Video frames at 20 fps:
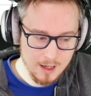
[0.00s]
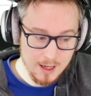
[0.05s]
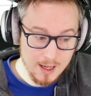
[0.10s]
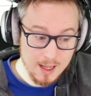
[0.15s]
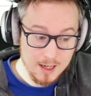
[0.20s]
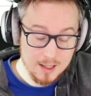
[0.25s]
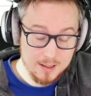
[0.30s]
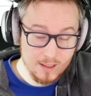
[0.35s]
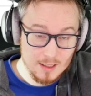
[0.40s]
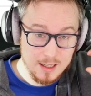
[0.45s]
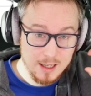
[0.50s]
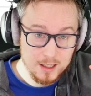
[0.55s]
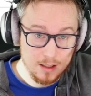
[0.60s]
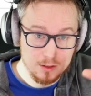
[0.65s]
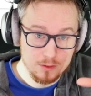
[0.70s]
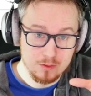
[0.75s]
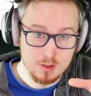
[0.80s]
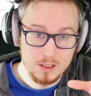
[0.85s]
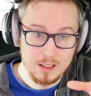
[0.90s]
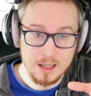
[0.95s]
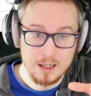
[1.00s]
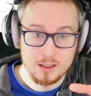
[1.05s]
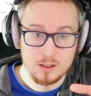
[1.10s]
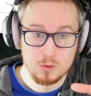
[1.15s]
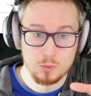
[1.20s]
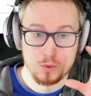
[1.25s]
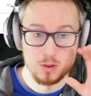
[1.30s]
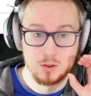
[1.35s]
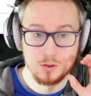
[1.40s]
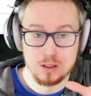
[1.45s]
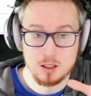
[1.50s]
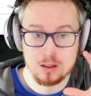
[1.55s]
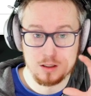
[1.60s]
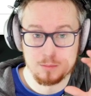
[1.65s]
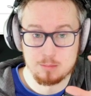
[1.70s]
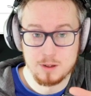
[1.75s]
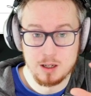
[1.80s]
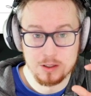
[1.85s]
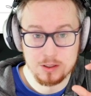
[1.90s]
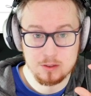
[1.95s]
And at the end of the act, when you get the
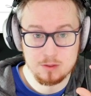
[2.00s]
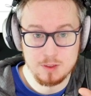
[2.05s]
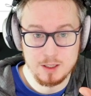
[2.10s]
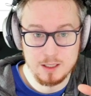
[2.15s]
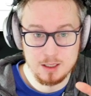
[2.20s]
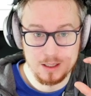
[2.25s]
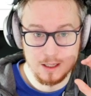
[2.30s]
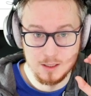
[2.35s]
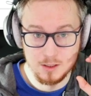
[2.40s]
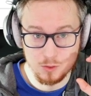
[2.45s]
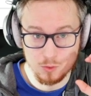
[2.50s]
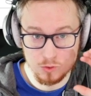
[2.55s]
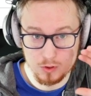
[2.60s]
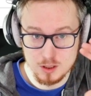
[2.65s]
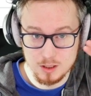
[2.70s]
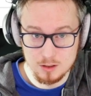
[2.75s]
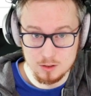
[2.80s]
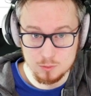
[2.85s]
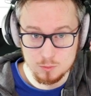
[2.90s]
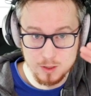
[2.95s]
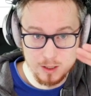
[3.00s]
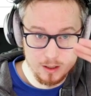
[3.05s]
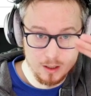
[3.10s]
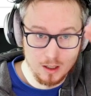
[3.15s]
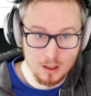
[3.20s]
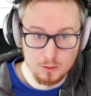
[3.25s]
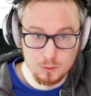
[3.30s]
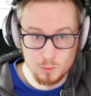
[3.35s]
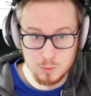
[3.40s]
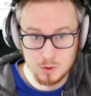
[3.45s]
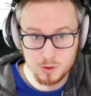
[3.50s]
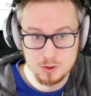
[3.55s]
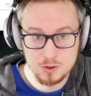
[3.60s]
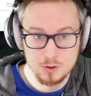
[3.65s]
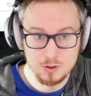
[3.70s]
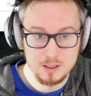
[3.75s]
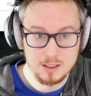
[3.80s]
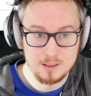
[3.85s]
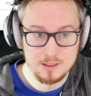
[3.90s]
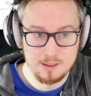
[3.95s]
boss fight and you see the rare card reward
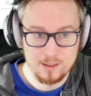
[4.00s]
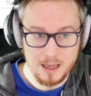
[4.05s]
screens,